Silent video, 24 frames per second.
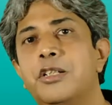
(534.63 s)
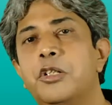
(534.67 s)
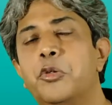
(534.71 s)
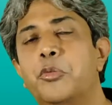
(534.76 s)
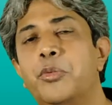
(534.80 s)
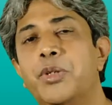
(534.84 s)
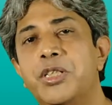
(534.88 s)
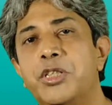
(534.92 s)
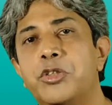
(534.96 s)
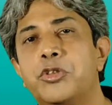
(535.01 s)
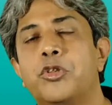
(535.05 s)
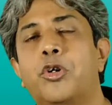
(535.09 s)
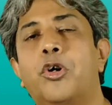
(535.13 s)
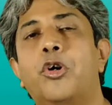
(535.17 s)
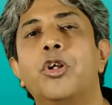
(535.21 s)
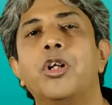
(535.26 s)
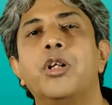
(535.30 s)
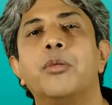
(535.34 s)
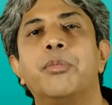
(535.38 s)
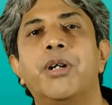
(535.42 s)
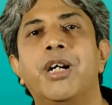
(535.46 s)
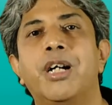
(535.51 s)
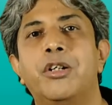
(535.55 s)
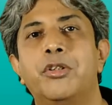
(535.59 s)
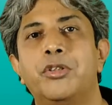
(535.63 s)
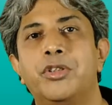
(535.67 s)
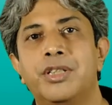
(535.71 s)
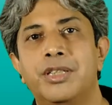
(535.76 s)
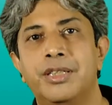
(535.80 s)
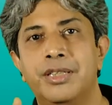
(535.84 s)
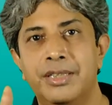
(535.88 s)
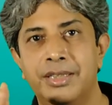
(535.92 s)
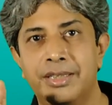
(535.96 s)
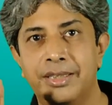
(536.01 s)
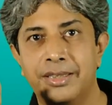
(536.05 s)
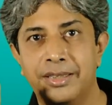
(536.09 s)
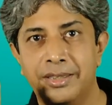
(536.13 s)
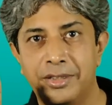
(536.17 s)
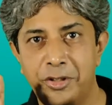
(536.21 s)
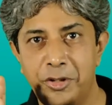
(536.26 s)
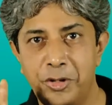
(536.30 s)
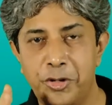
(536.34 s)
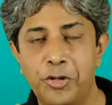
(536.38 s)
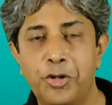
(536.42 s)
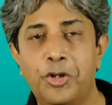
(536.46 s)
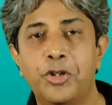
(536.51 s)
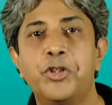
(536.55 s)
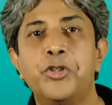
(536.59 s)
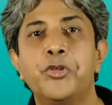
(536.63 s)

which is all about not